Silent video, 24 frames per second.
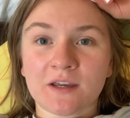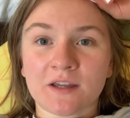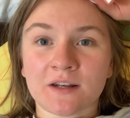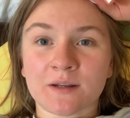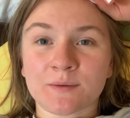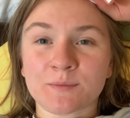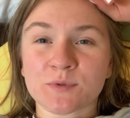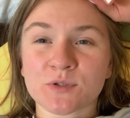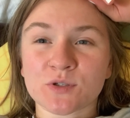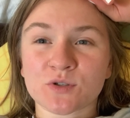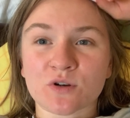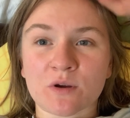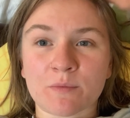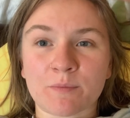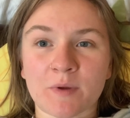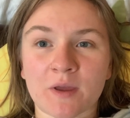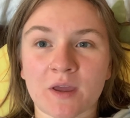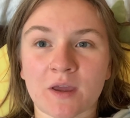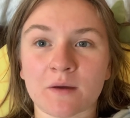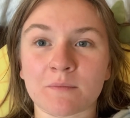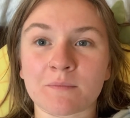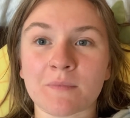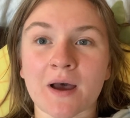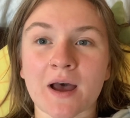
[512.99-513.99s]
and I'm
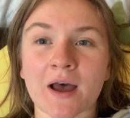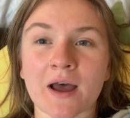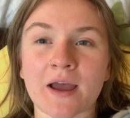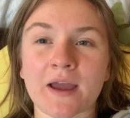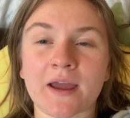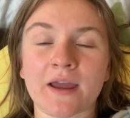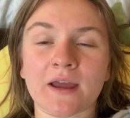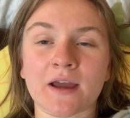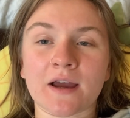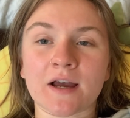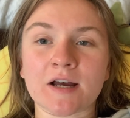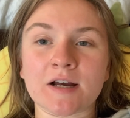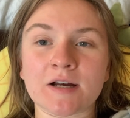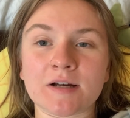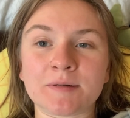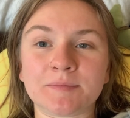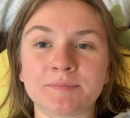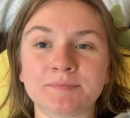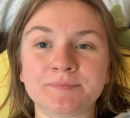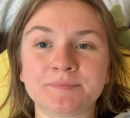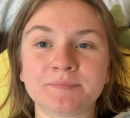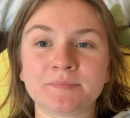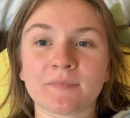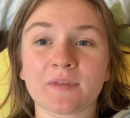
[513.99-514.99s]
stripping my
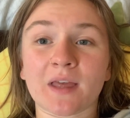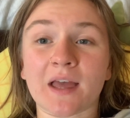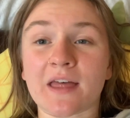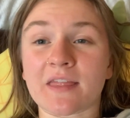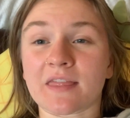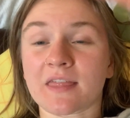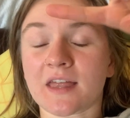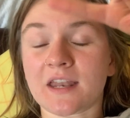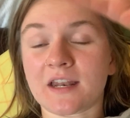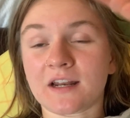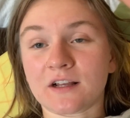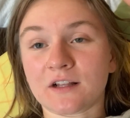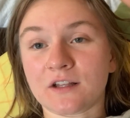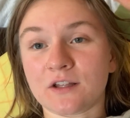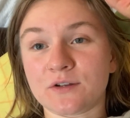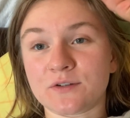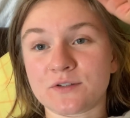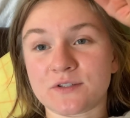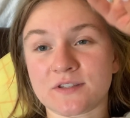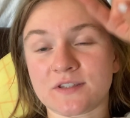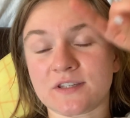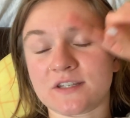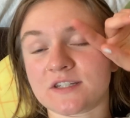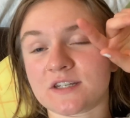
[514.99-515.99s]
um, athletic
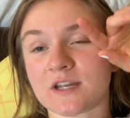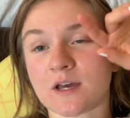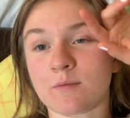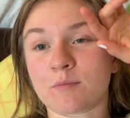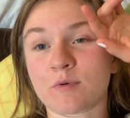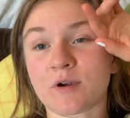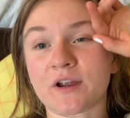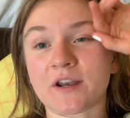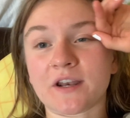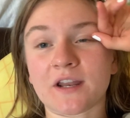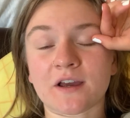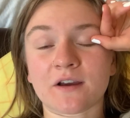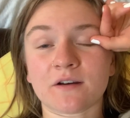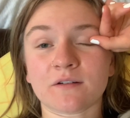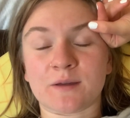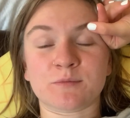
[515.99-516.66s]
clothes in the tub right now.